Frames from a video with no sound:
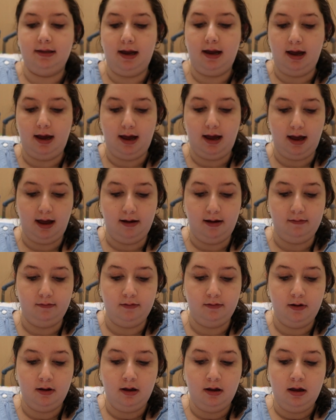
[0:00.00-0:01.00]
that have
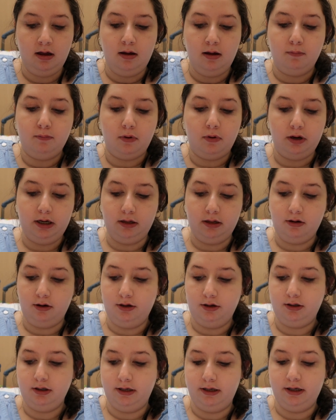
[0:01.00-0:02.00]
body
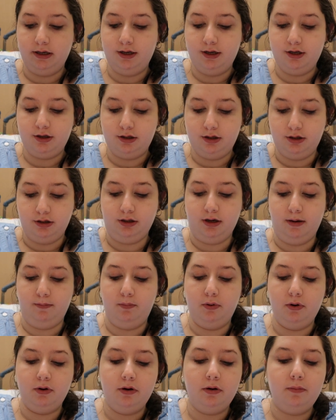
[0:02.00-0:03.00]
lotion, conditioner,
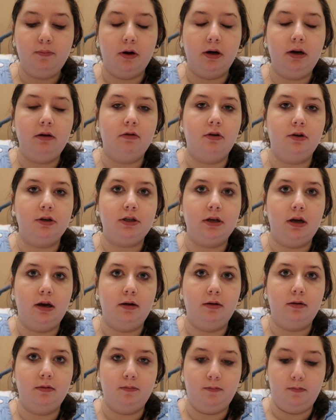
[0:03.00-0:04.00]
shampoo, body wash,
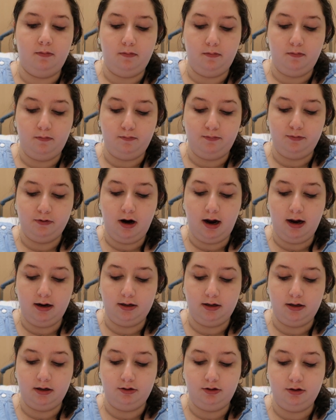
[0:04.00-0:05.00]
a
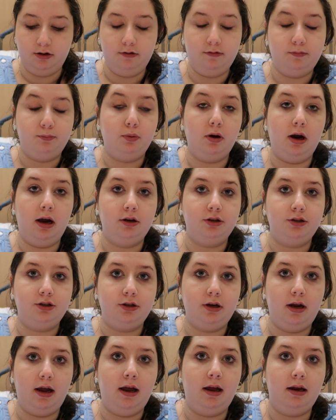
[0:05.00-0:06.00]

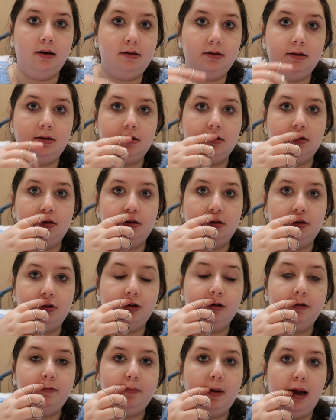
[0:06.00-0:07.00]
toothbrush and
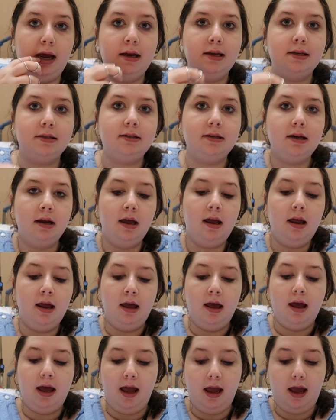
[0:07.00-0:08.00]
toothpaste.
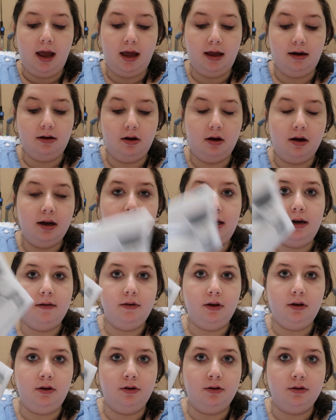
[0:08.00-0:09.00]
And I
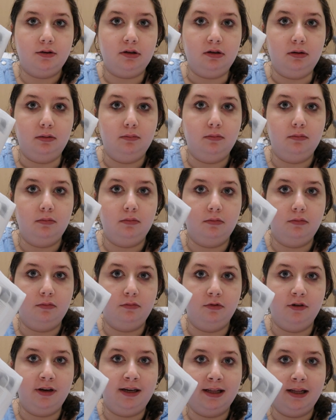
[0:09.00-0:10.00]
never use them,
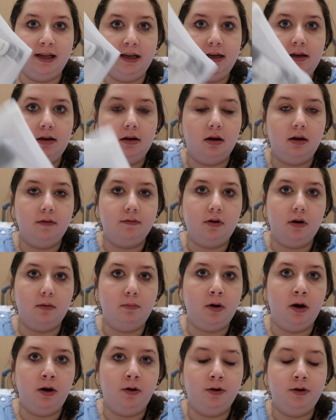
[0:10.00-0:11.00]
really. I've
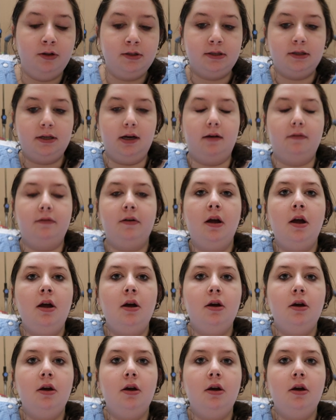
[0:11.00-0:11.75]
got my own stuff.